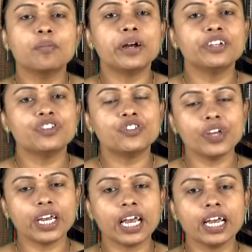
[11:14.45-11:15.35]
by
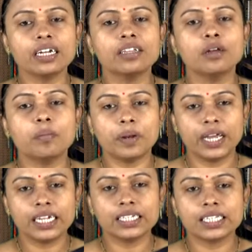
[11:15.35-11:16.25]
streaking the
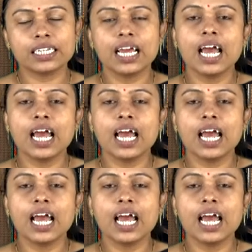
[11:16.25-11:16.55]
plates